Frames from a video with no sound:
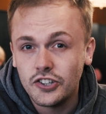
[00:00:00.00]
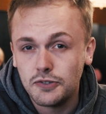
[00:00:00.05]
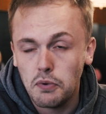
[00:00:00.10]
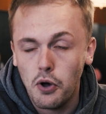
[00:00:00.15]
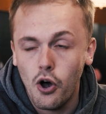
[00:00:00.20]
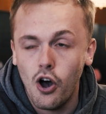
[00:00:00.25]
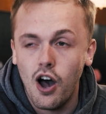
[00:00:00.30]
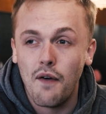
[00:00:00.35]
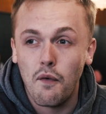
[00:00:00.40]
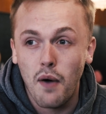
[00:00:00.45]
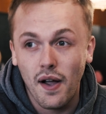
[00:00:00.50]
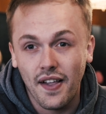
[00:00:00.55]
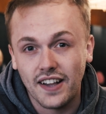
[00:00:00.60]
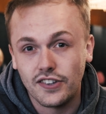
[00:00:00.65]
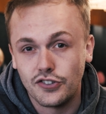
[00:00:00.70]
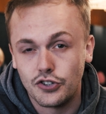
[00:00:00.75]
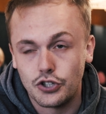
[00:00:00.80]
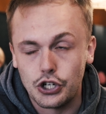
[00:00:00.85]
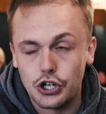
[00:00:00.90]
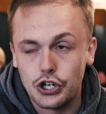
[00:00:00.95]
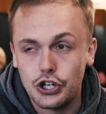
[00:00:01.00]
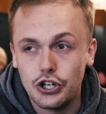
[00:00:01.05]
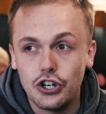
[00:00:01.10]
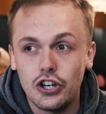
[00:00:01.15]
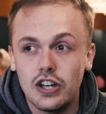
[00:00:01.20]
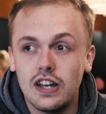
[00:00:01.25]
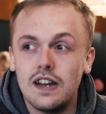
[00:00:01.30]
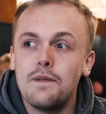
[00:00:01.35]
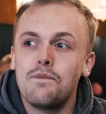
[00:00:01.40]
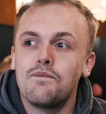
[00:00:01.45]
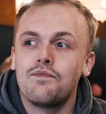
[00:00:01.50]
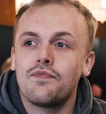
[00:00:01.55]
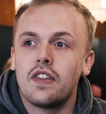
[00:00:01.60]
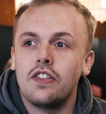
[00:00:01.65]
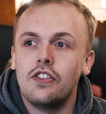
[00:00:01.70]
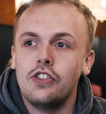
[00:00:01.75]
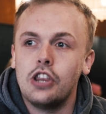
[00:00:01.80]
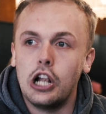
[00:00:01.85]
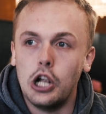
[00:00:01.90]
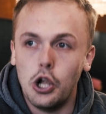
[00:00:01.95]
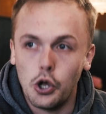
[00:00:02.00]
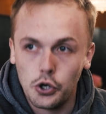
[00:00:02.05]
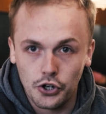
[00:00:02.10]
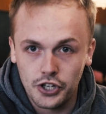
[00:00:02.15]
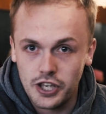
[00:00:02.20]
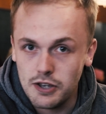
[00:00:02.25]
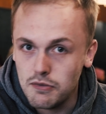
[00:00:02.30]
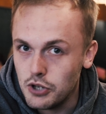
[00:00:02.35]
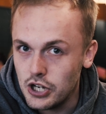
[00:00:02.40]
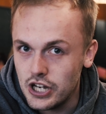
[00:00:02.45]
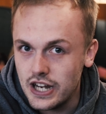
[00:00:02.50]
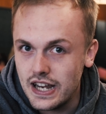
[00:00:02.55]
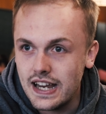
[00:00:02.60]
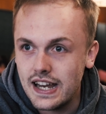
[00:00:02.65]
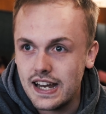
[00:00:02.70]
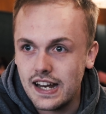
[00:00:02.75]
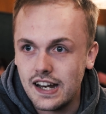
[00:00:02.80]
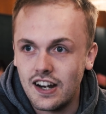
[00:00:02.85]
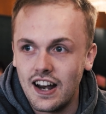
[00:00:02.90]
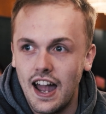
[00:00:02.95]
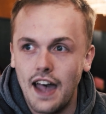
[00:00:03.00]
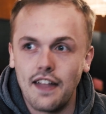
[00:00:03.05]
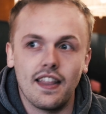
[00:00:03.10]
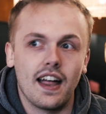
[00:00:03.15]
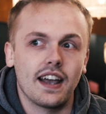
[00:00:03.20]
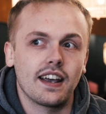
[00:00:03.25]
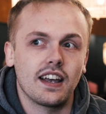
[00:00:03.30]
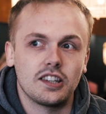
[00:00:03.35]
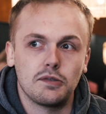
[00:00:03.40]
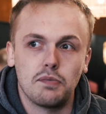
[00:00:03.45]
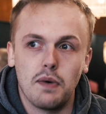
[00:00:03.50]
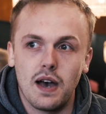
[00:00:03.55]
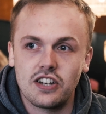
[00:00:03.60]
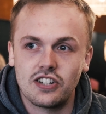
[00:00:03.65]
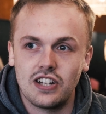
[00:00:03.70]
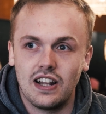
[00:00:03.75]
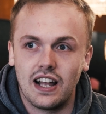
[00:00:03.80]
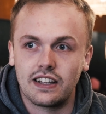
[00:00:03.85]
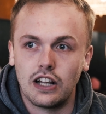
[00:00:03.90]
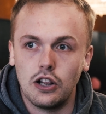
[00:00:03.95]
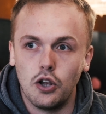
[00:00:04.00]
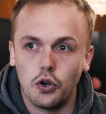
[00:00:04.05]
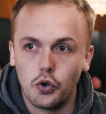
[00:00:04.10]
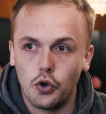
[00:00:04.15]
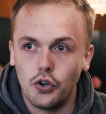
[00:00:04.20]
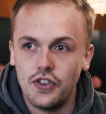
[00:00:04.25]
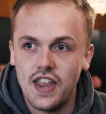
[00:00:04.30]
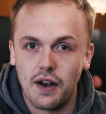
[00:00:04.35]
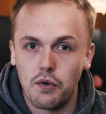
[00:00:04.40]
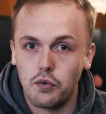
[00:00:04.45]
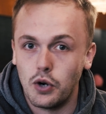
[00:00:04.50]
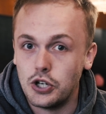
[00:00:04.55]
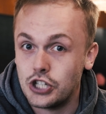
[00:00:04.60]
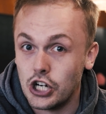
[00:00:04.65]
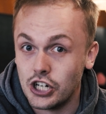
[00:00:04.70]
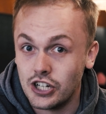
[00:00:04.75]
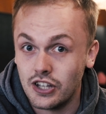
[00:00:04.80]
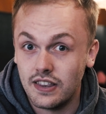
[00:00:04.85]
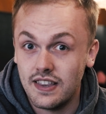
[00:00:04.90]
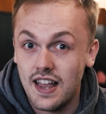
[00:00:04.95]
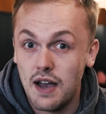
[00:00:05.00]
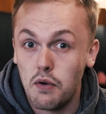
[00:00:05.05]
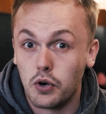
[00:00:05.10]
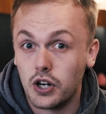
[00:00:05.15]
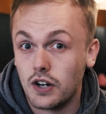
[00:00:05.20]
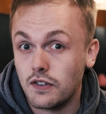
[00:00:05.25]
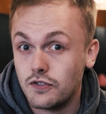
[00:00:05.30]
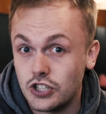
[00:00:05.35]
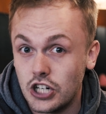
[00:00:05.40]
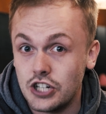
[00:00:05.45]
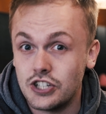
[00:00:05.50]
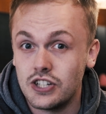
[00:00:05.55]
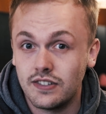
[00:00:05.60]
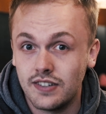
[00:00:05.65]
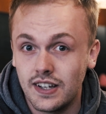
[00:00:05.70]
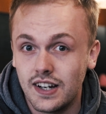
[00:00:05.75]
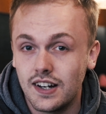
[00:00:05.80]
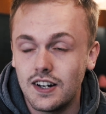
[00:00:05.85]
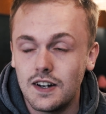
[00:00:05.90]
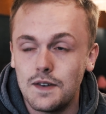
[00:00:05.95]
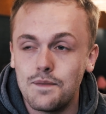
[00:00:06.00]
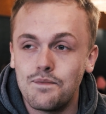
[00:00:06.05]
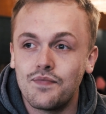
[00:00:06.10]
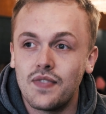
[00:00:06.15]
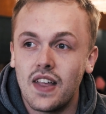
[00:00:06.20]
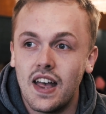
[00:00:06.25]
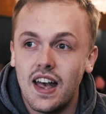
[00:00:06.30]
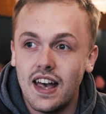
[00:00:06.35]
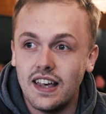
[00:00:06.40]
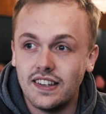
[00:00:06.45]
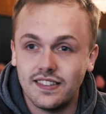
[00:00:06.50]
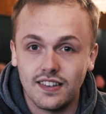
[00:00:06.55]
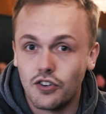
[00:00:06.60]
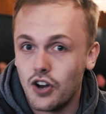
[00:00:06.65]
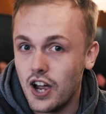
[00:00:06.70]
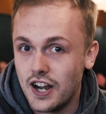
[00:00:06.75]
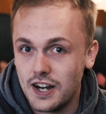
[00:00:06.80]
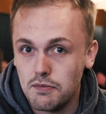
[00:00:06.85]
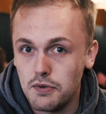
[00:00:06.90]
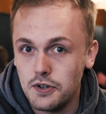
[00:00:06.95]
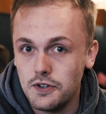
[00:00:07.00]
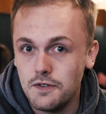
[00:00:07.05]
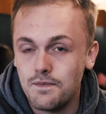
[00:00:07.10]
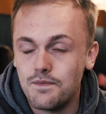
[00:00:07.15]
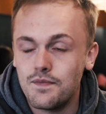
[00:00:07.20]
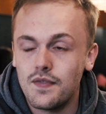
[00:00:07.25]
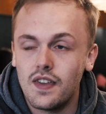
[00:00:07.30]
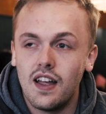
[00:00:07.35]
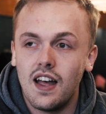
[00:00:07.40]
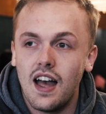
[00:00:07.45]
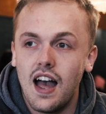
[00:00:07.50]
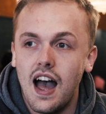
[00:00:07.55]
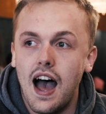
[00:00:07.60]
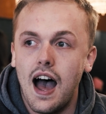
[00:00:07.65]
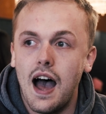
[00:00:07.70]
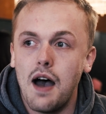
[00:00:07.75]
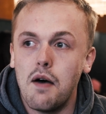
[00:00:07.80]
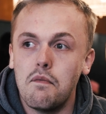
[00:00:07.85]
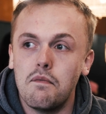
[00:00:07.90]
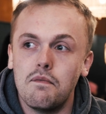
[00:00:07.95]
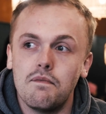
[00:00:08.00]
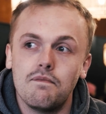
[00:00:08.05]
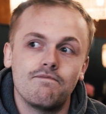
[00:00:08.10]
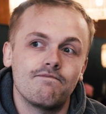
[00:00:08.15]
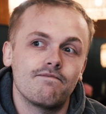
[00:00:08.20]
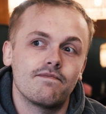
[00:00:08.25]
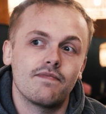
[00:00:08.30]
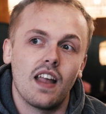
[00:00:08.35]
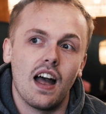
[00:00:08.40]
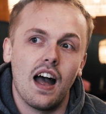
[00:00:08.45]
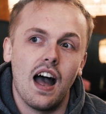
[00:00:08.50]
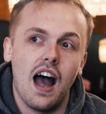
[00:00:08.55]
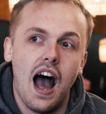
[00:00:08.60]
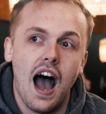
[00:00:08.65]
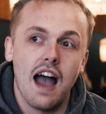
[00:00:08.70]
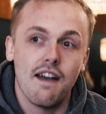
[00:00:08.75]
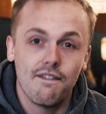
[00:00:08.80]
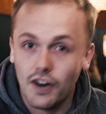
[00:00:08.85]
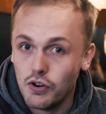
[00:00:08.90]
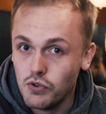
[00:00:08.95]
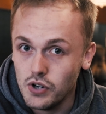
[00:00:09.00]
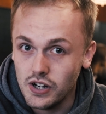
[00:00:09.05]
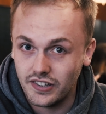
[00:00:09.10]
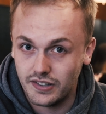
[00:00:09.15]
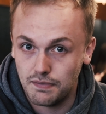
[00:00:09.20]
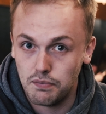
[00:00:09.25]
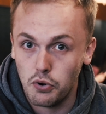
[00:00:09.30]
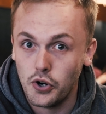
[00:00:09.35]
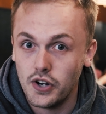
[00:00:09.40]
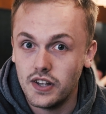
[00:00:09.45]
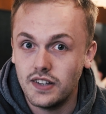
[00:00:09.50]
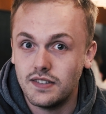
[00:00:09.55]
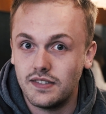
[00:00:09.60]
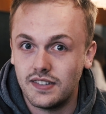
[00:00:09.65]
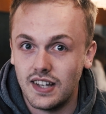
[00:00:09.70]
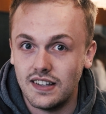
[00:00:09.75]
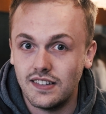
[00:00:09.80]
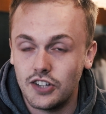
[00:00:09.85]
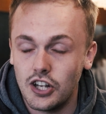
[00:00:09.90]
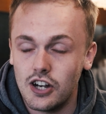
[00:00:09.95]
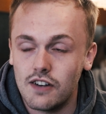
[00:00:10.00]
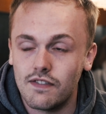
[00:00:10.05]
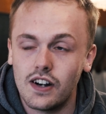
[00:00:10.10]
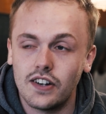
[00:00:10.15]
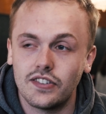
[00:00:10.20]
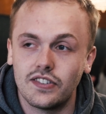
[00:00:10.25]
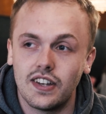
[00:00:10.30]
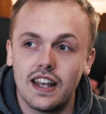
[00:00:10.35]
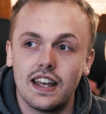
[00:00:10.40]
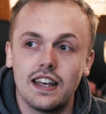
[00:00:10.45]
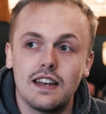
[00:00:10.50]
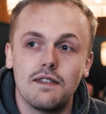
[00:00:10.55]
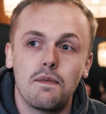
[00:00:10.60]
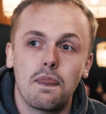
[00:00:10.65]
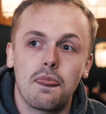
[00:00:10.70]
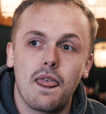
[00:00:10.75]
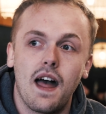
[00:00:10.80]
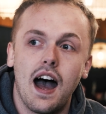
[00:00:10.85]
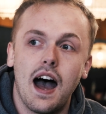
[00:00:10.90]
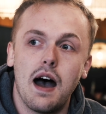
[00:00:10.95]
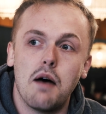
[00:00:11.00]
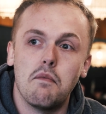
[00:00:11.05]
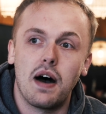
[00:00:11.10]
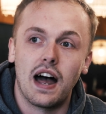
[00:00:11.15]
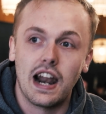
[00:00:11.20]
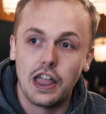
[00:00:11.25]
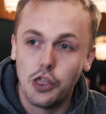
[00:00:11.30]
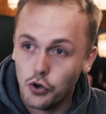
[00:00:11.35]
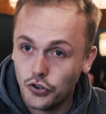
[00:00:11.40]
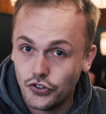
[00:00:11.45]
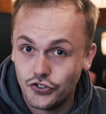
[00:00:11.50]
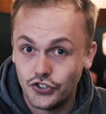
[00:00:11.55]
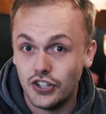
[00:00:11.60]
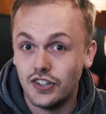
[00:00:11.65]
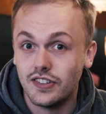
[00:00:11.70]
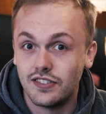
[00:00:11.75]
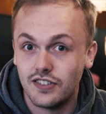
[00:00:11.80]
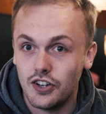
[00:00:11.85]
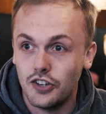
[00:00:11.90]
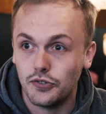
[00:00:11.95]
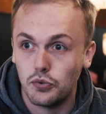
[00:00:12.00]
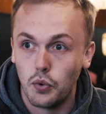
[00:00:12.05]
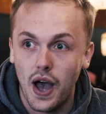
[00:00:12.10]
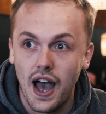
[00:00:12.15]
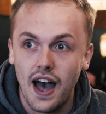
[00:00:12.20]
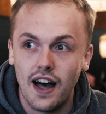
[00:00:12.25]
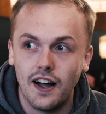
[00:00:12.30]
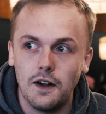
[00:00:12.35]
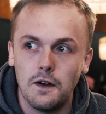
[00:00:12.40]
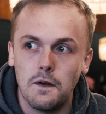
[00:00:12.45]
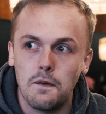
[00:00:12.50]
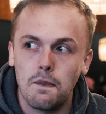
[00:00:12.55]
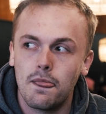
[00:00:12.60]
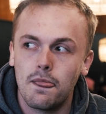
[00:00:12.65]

spot, and while that's true, the local community here, and especially the local network of churches here, is incredible. I felt really supported since university, and I know the students do as well.